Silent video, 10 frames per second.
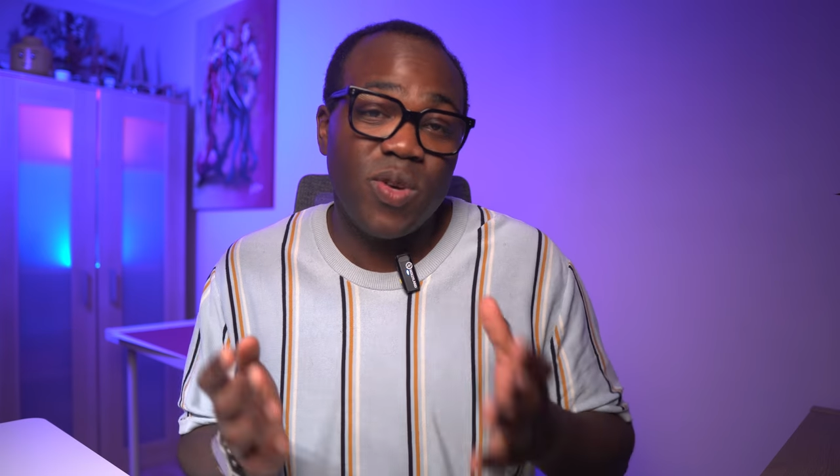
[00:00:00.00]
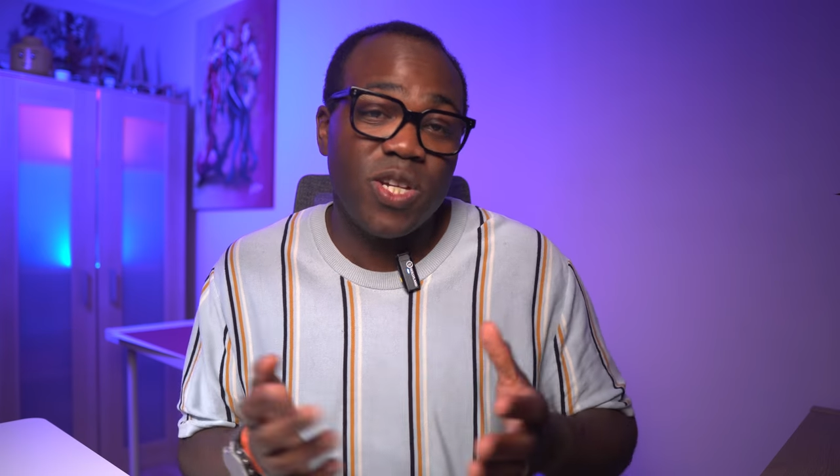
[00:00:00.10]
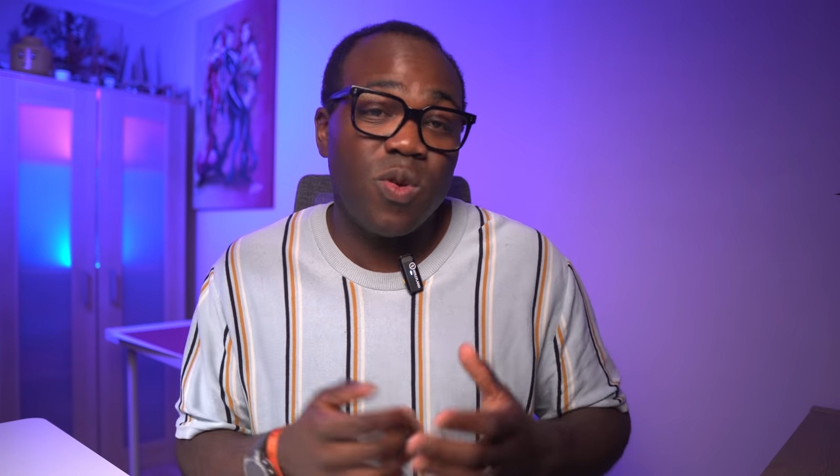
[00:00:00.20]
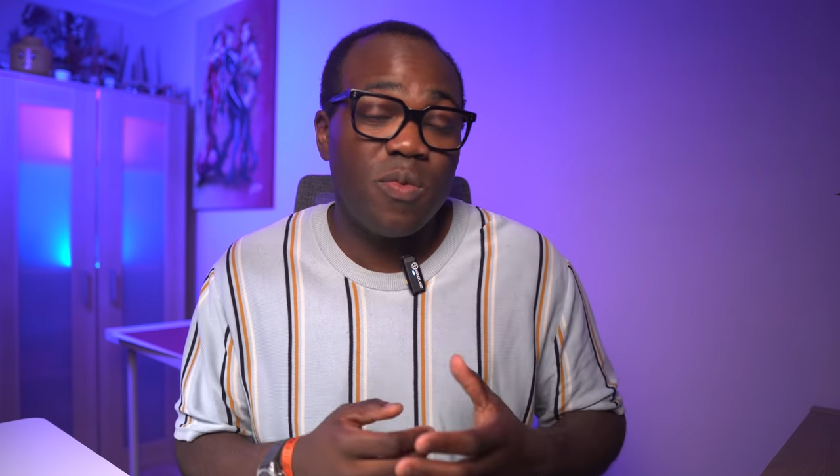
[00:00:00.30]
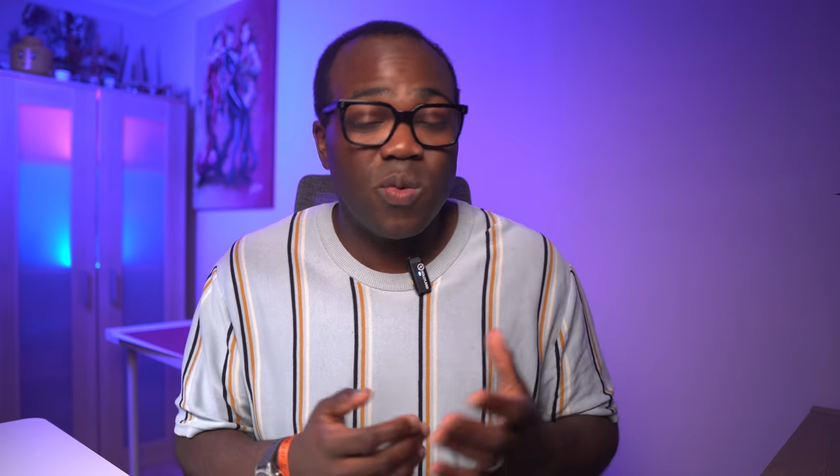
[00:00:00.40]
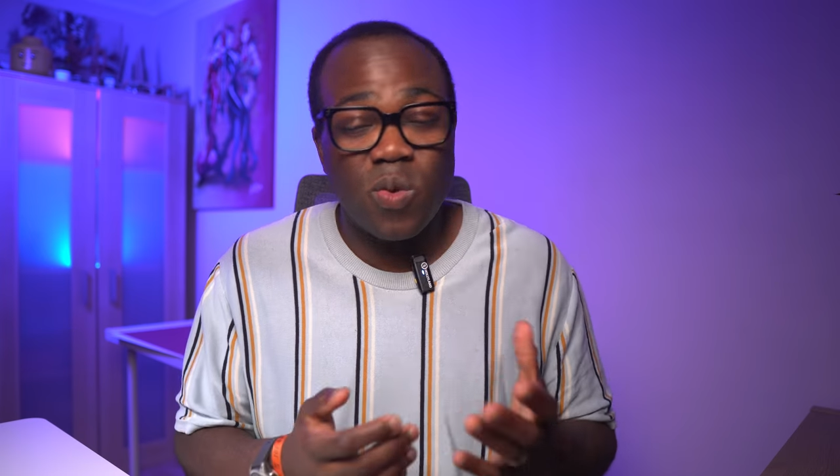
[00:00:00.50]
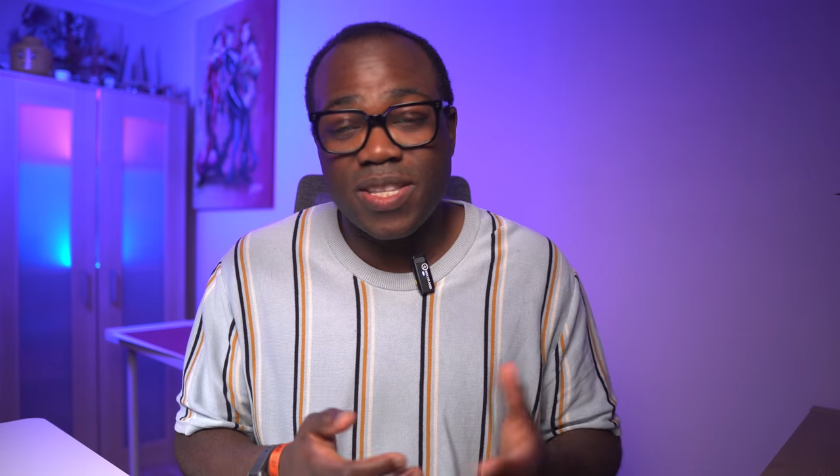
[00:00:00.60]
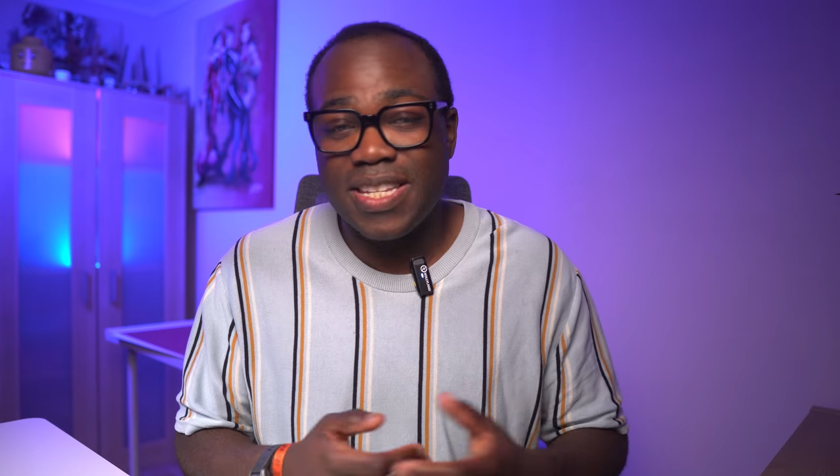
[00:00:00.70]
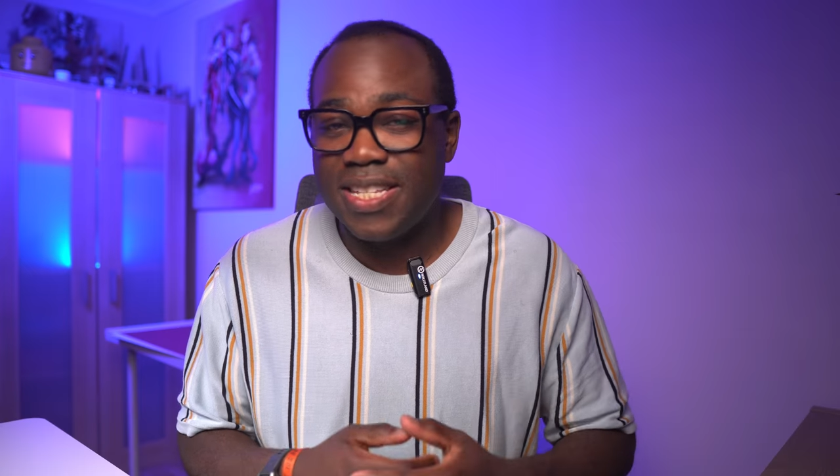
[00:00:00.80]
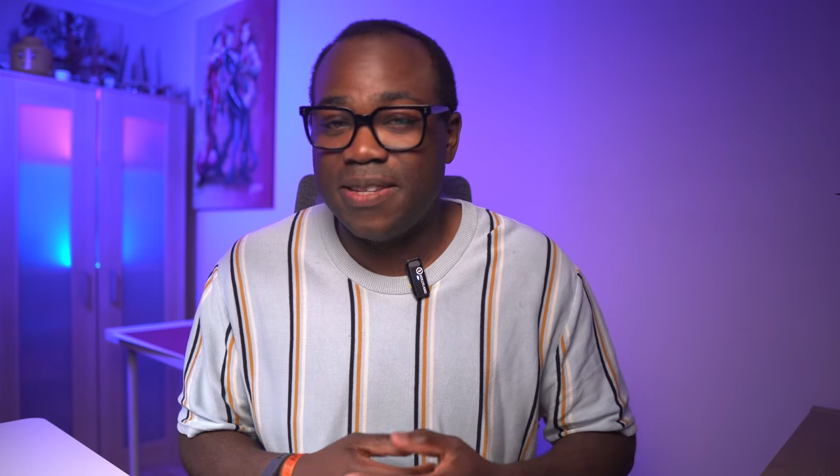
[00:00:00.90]
which one we
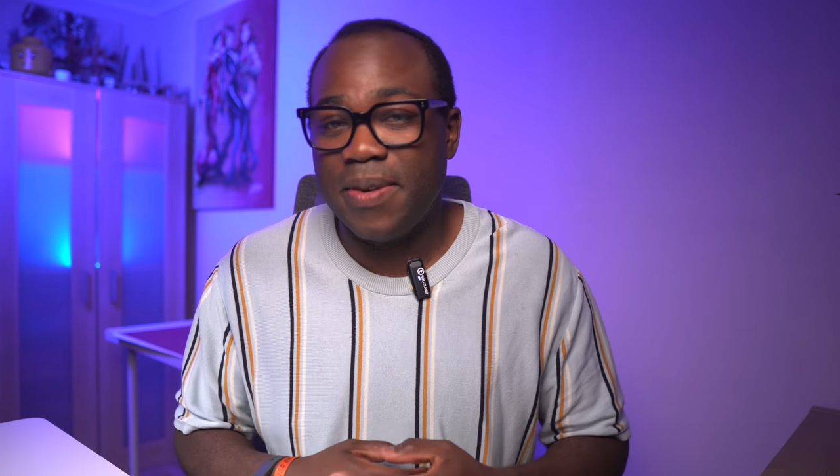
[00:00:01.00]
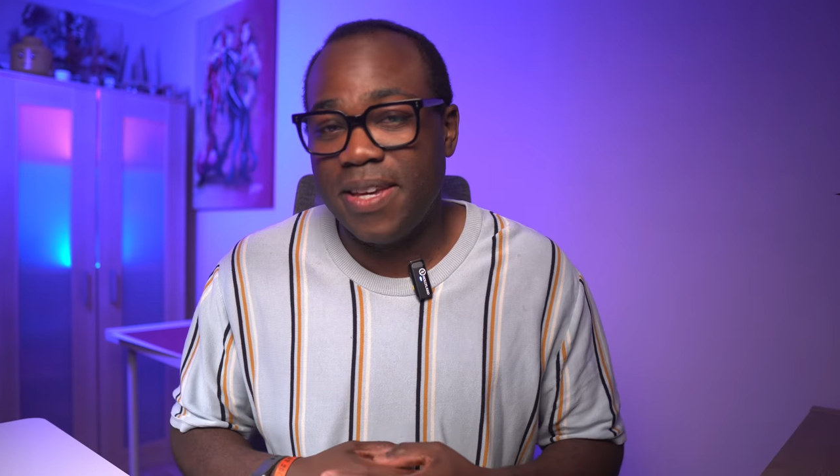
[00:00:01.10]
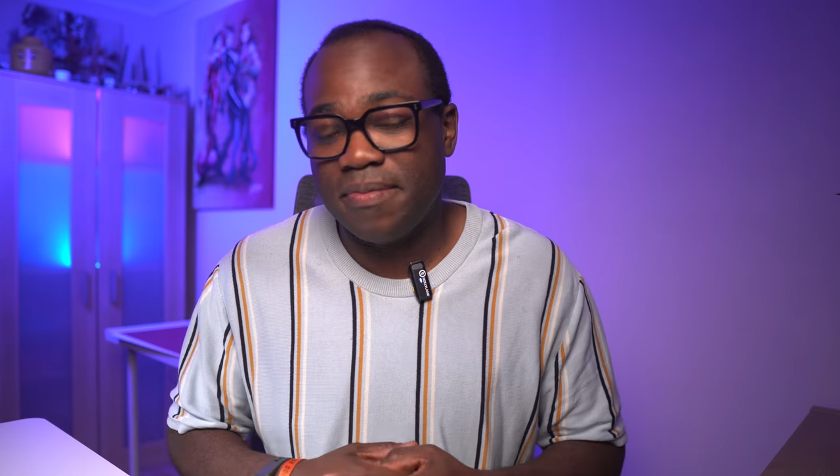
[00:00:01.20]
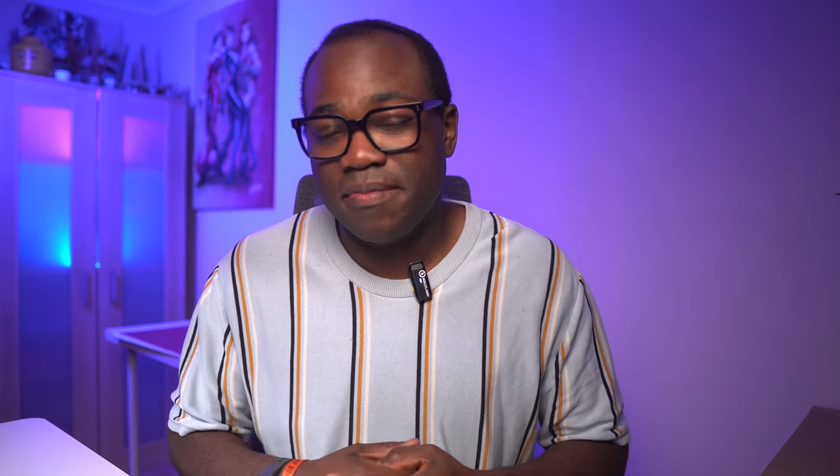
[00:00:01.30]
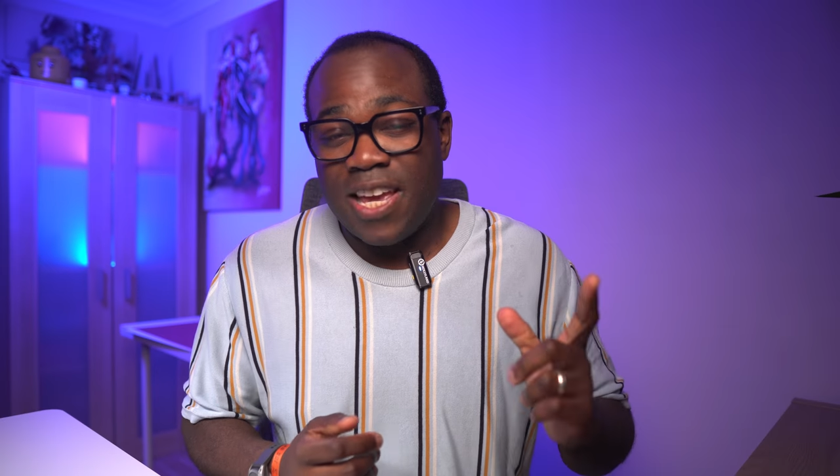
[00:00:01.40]
want it to be.